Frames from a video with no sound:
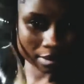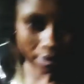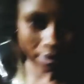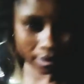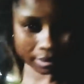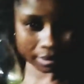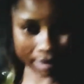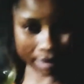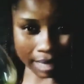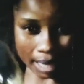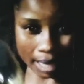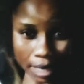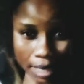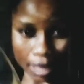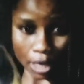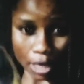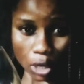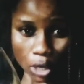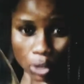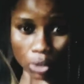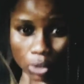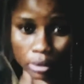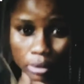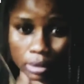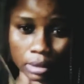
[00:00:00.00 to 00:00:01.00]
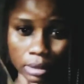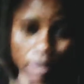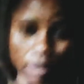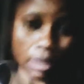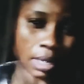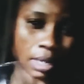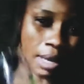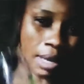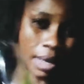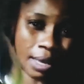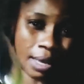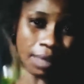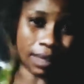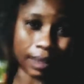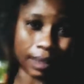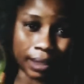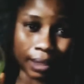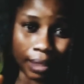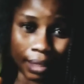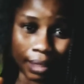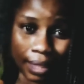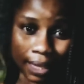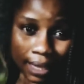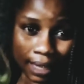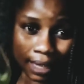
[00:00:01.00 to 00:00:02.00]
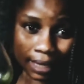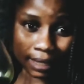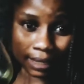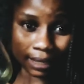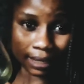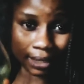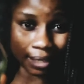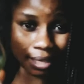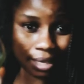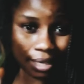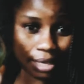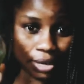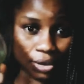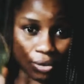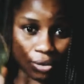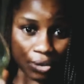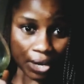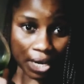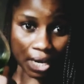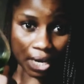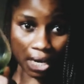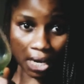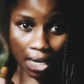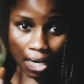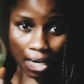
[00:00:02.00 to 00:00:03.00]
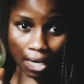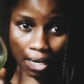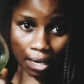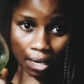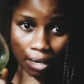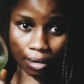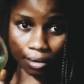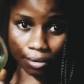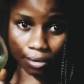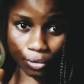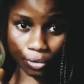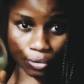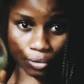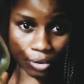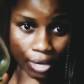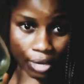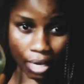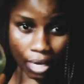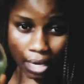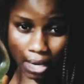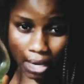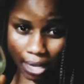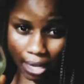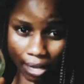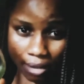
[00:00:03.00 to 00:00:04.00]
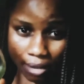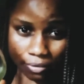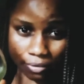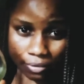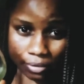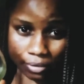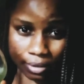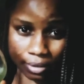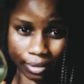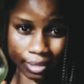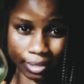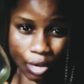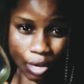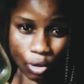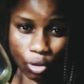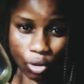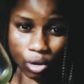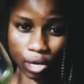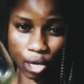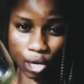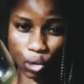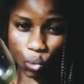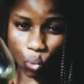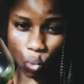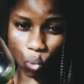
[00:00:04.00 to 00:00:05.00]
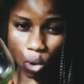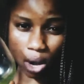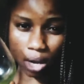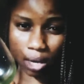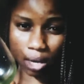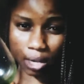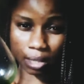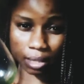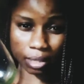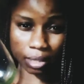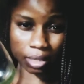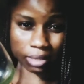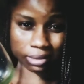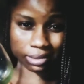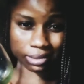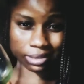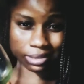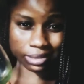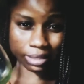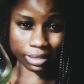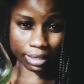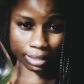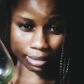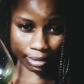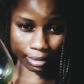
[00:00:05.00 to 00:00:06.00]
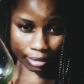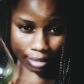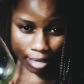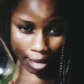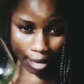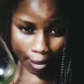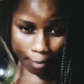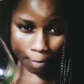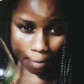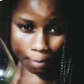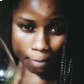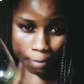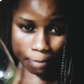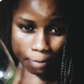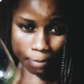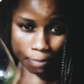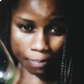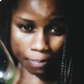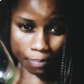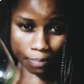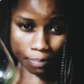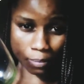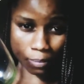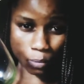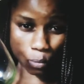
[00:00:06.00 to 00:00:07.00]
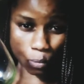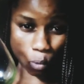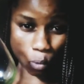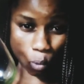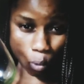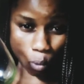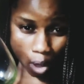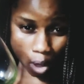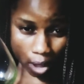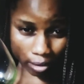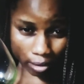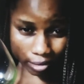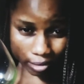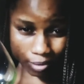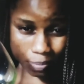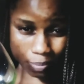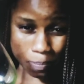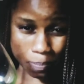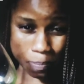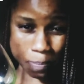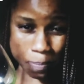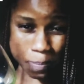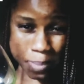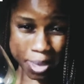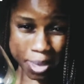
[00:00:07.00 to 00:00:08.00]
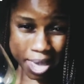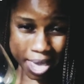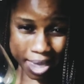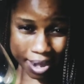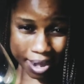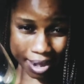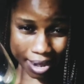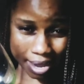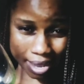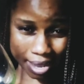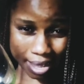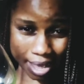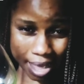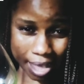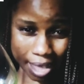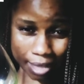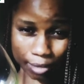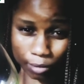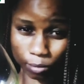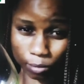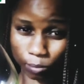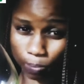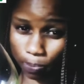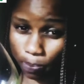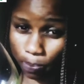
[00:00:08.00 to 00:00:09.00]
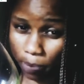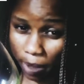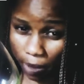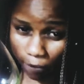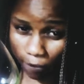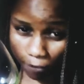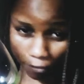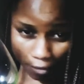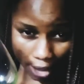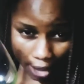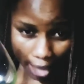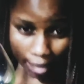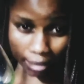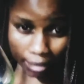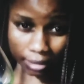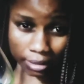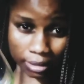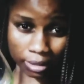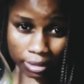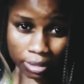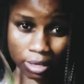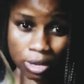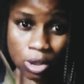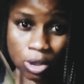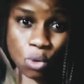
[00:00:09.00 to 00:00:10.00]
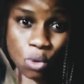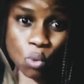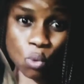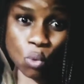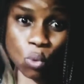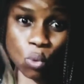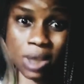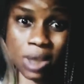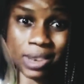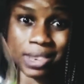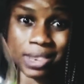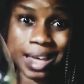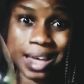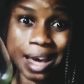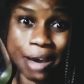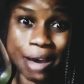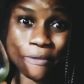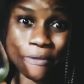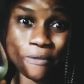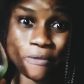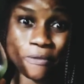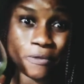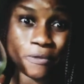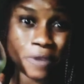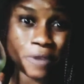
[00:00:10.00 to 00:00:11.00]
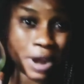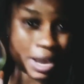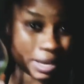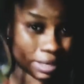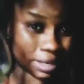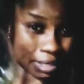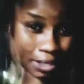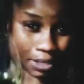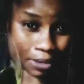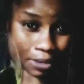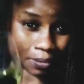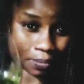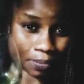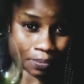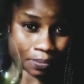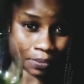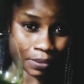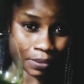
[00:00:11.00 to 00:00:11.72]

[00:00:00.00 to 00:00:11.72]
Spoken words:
Take note, these green leaves, they only work on the system, works better and perfect when they're fresh.